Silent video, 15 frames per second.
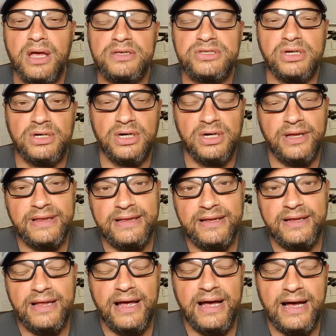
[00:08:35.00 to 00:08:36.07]
So
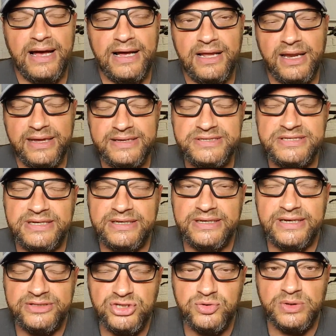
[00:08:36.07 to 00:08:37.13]
I, like I say,
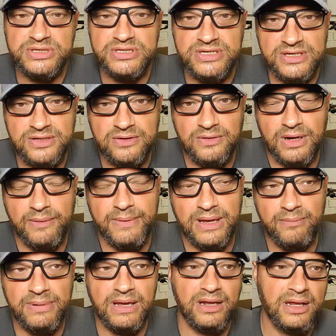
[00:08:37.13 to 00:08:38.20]
I just wanted to do a,
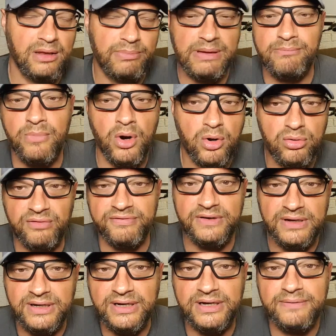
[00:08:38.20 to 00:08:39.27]
a, a little bit more of
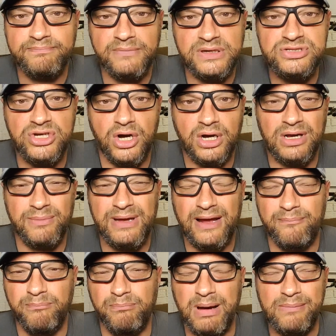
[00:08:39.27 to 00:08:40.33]
a, a, talk. I mean,
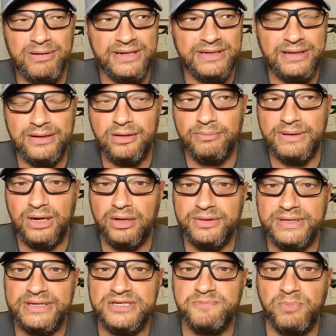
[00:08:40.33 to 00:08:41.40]
I'm babbling a little bit on
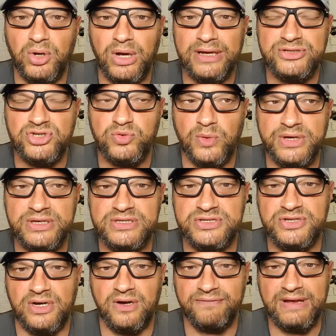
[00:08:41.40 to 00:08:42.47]
this, but I just wanted to
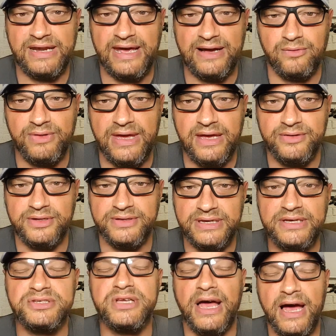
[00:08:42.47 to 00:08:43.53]
sort of get it out there that
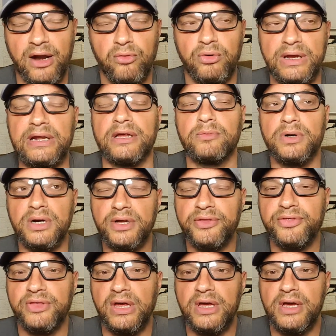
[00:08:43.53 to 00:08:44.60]
these are really
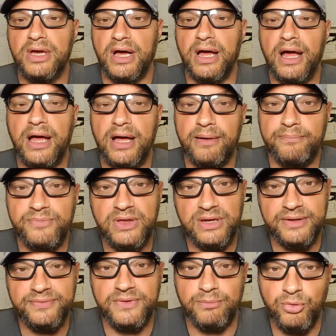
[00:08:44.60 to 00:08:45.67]
worth um,
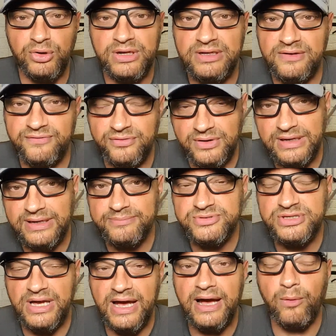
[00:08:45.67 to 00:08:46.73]
the the money. The
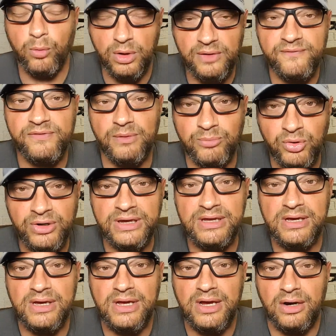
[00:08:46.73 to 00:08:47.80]
frames are worth the
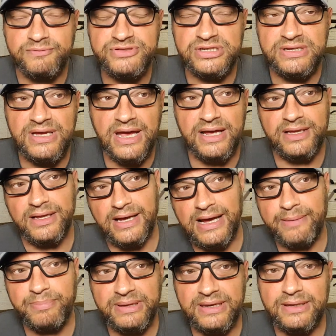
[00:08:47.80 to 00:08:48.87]
money. Obviously,
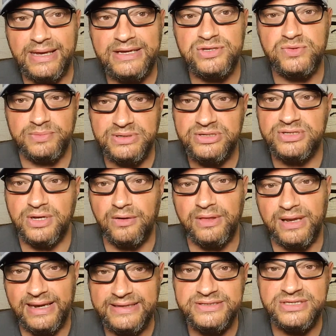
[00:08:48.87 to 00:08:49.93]
I paid extra because I got
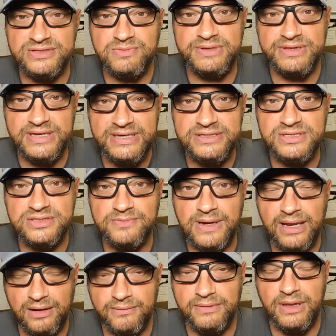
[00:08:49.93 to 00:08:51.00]
the lenses with these as
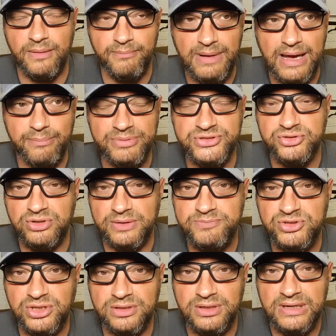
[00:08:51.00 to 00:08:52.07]
well and my
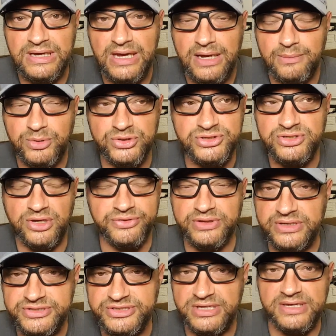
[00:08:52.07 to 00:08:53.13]
prescription. But there's nothing
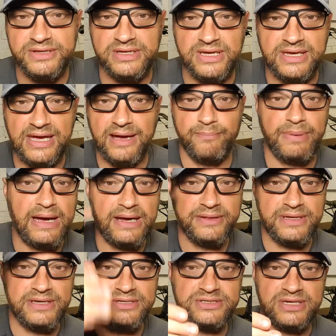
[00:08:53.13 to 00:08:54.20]
to say that you can't buy
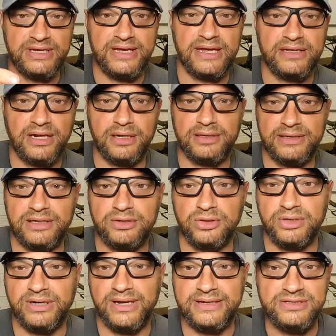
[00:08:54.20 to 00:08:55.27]
these and get the clear
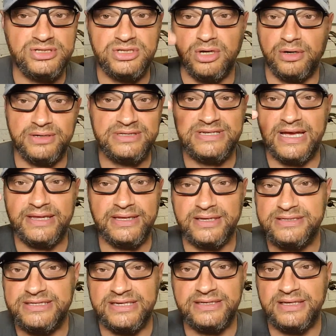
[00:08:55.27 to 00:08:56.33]
coated lenses or a, a
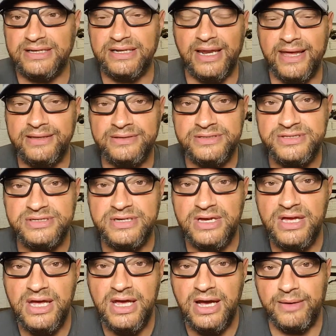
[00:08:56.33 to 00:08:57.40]
tinted lens
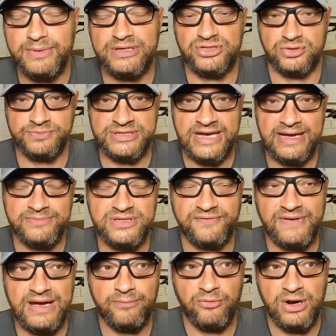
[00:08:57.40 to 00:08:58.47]
I mean, sometimes
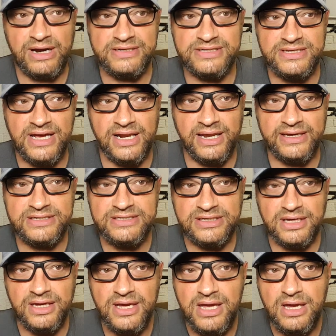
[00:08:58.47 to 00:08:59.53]
if I'm riding, I like
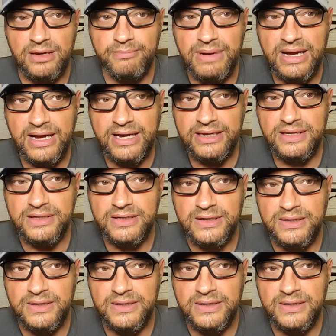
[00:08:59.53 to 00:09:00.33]
to, my